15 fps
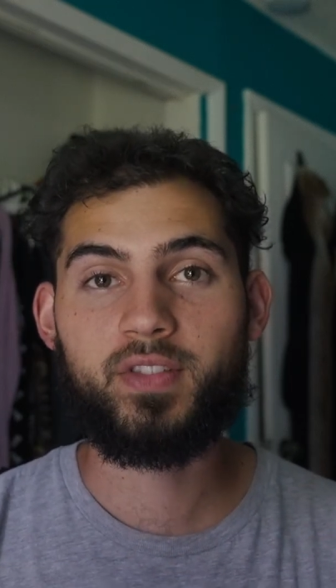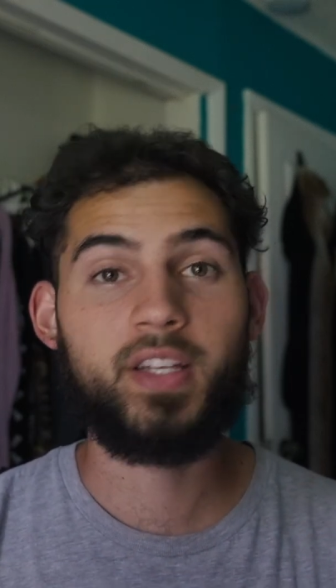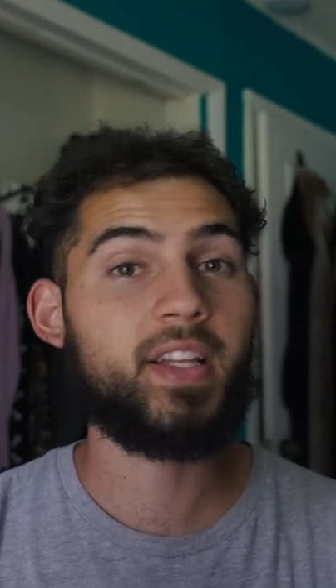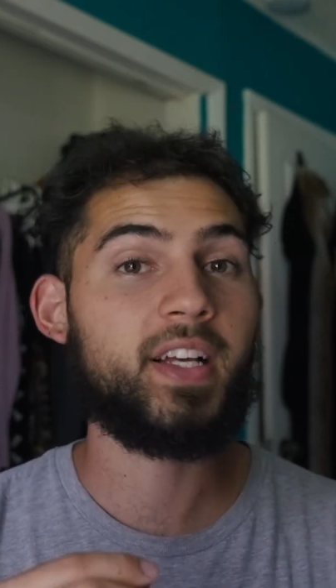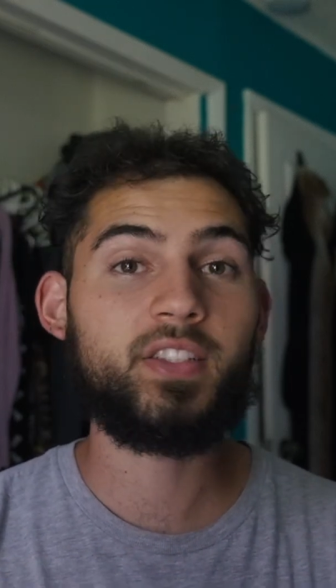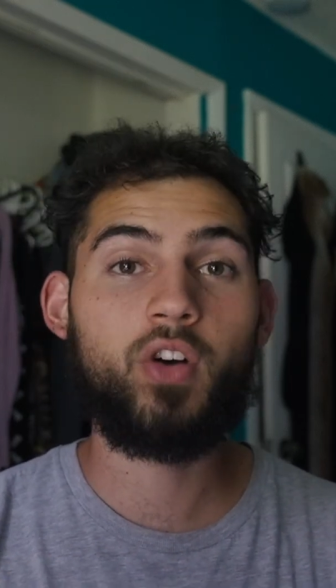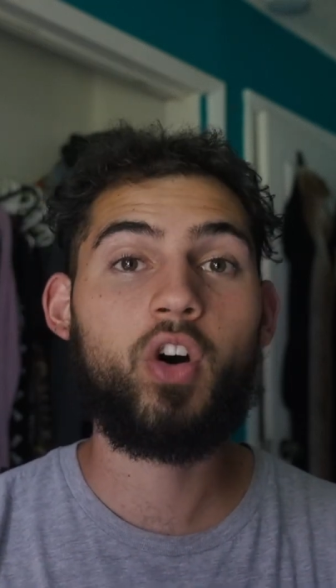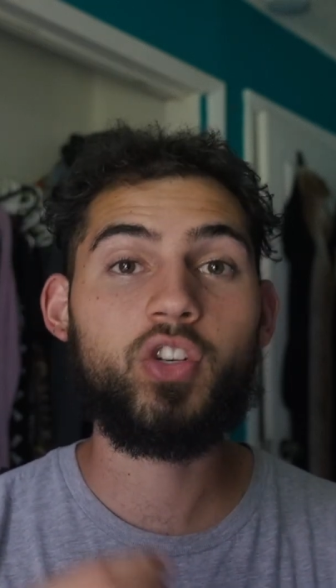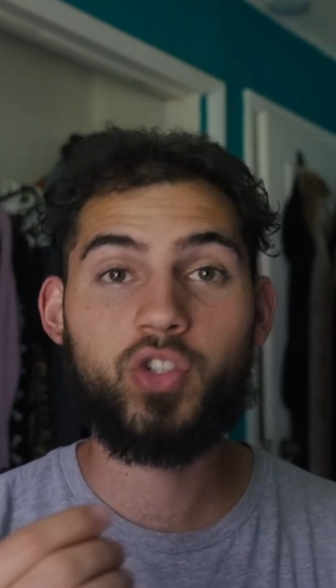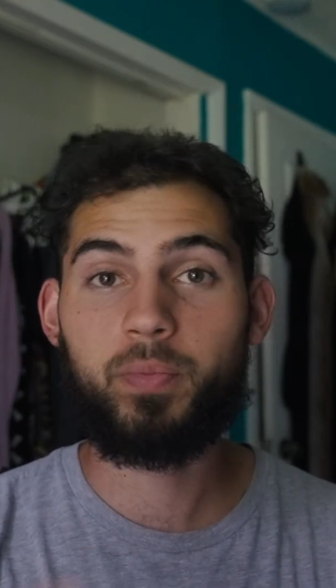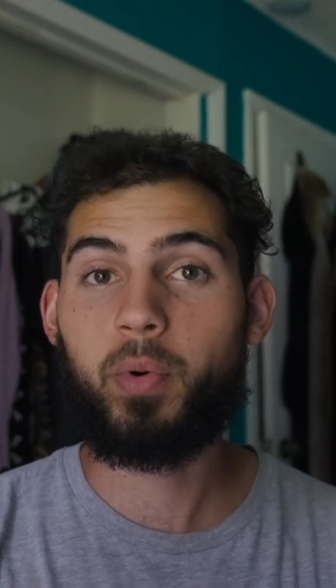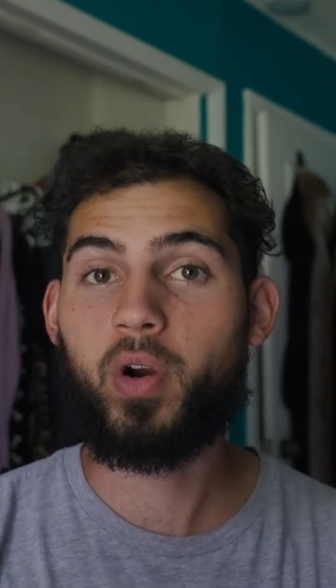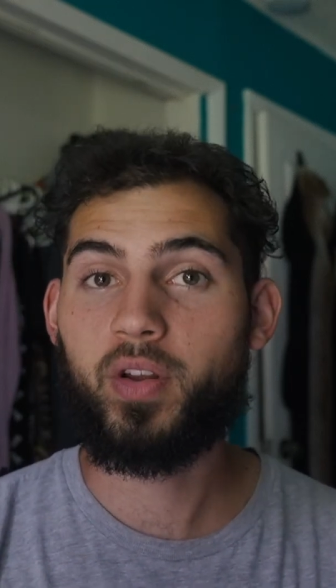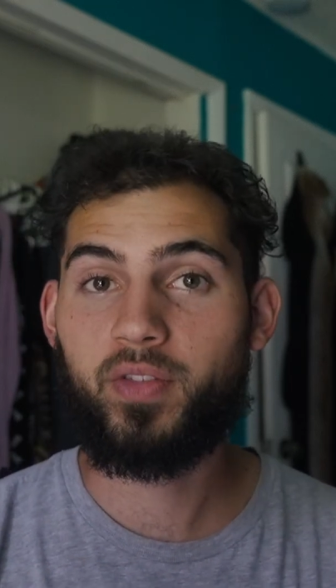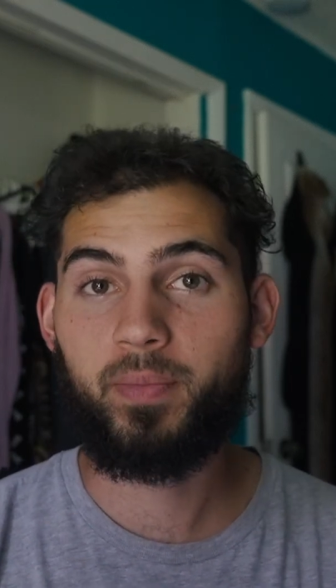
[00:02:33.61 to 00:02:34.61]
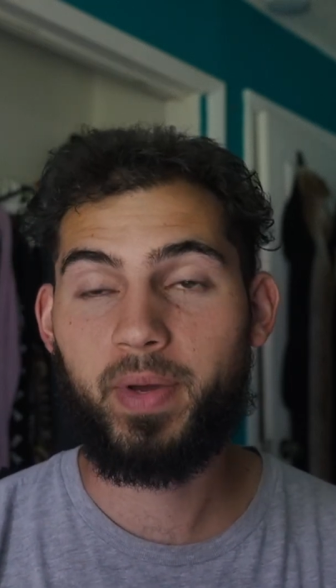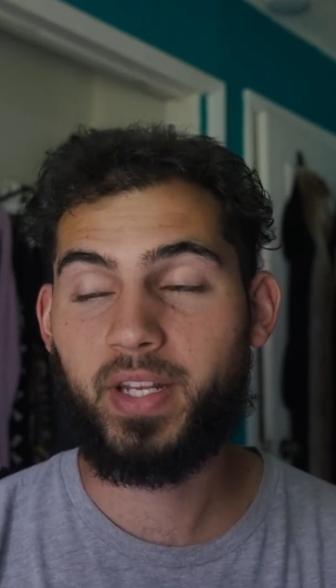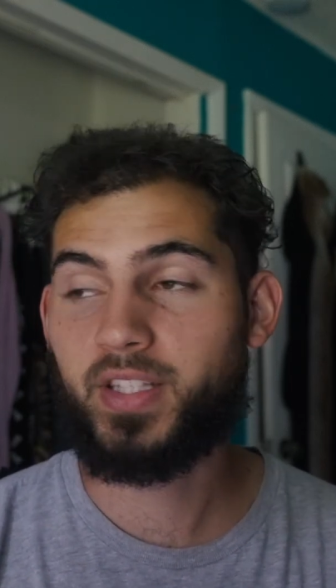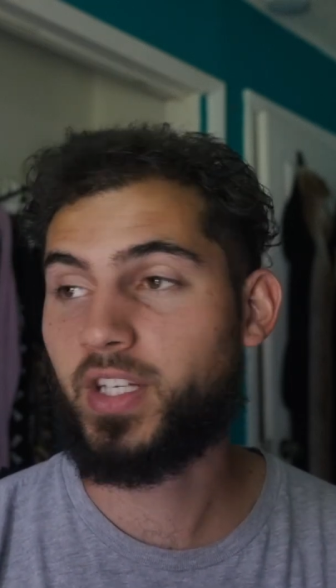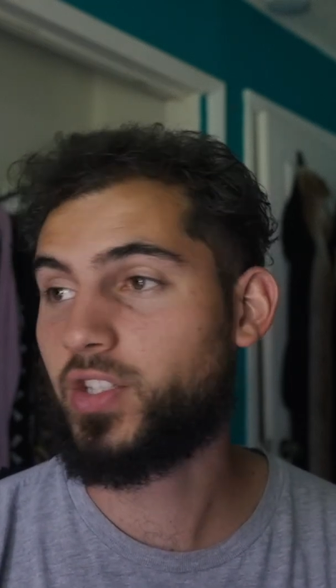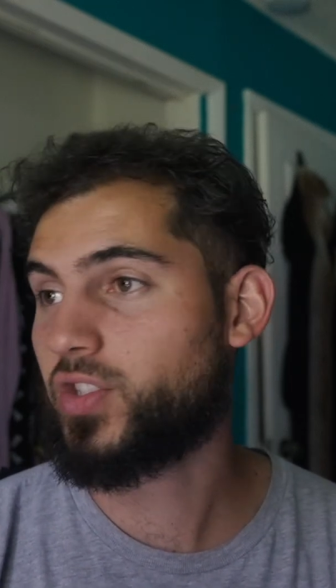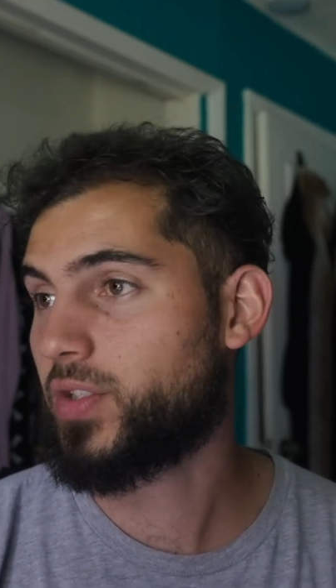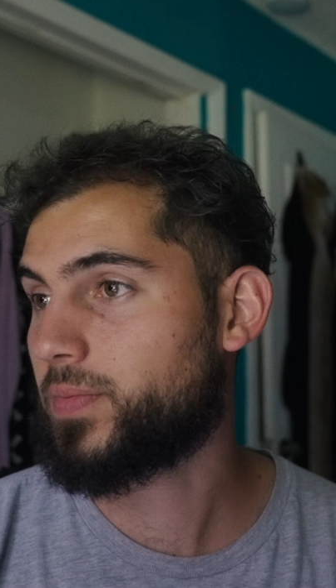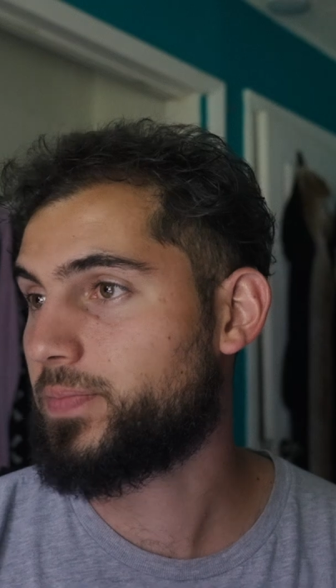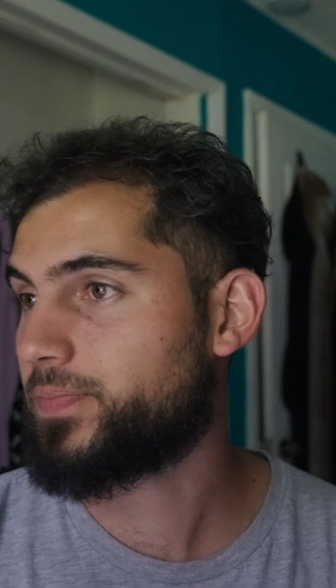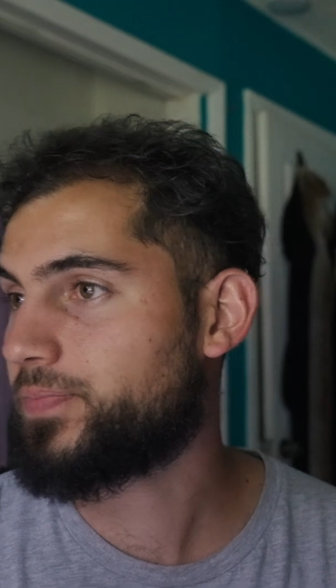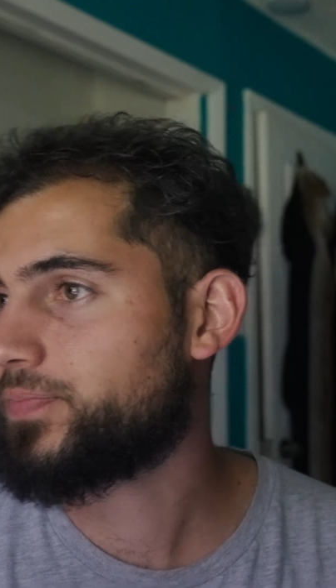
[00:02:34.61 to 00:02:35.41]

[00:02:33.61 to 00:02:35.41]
And that's also part of the meditation.